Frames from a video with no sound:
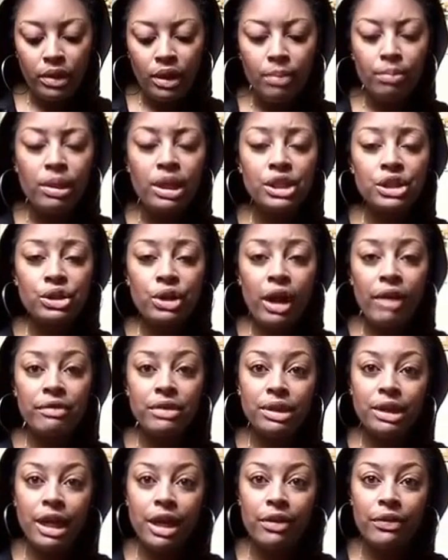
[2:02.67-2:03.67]
Plus you have to
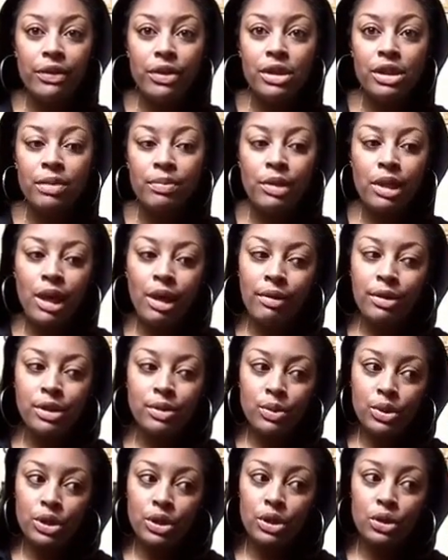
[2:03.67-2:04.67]
allow for seam allowance,
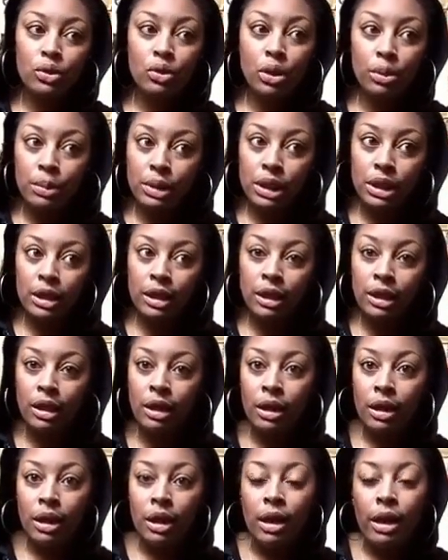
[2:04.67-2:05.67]
which is normally
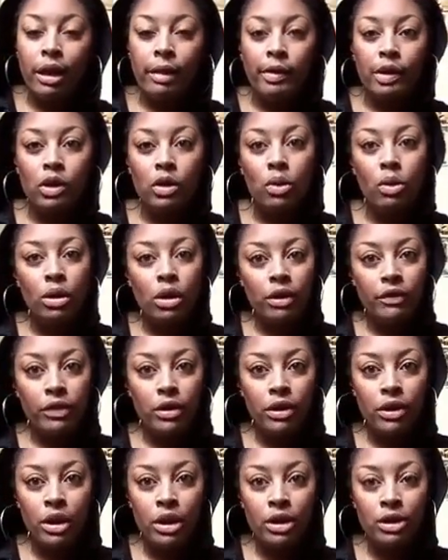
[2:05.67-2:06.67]
about 1/4 of an
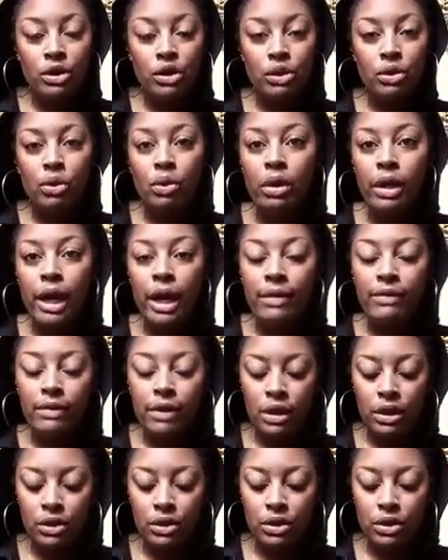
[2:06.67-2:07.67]
inch or 1/2
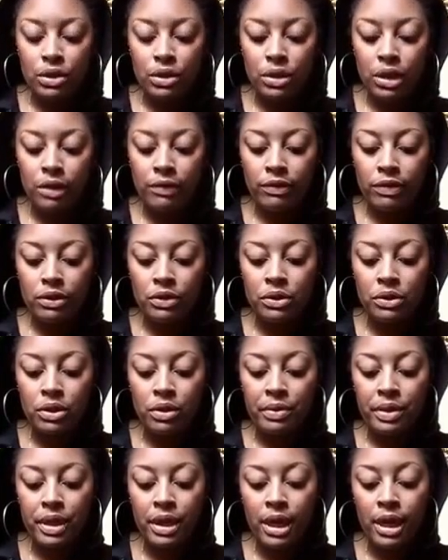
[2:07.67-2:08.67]
inch. If you're
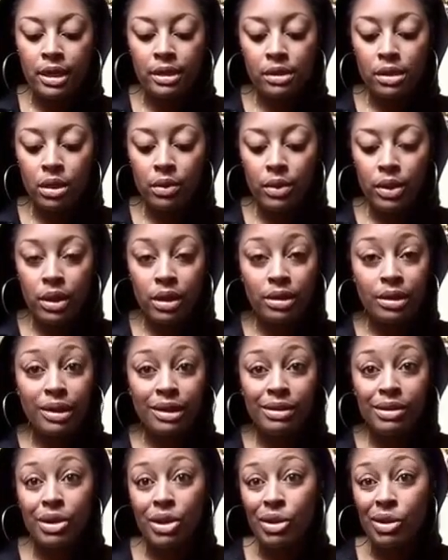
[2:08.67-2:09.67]
sewing, hand sewing,
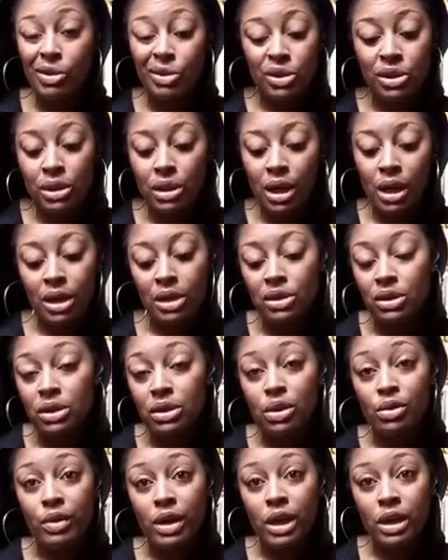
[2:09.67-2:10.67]
then you just kind of just
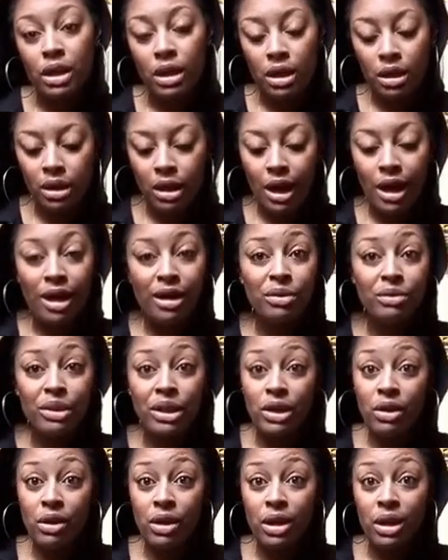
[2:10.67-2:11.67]
sew right at the end. I don't really
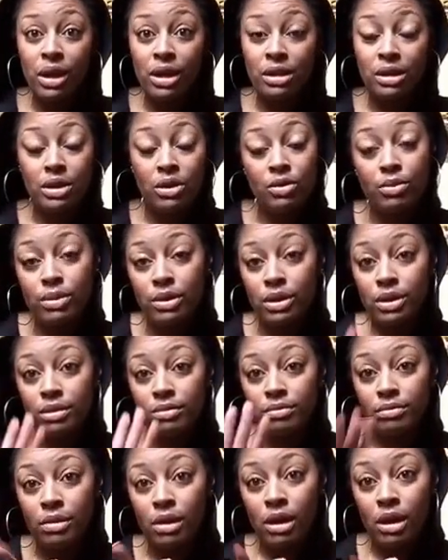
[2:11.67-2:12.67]
know how to hand sew, but
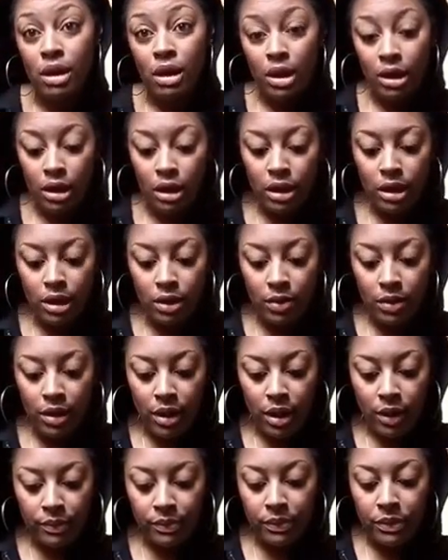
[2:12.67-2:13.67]
good luck with
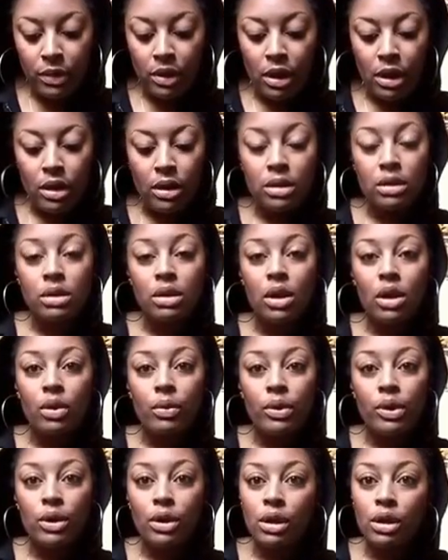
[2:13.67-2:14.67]
that. So
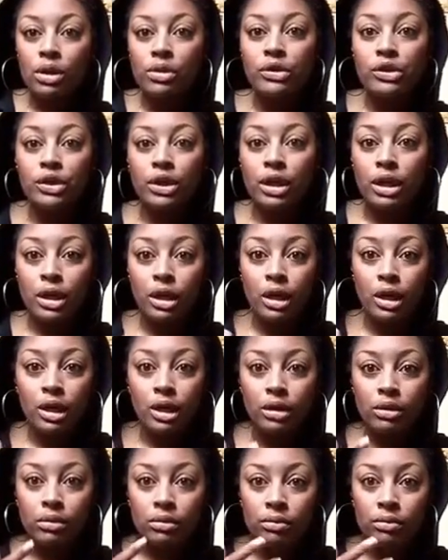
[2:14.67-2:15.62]
what you're going to do is you're going to cut.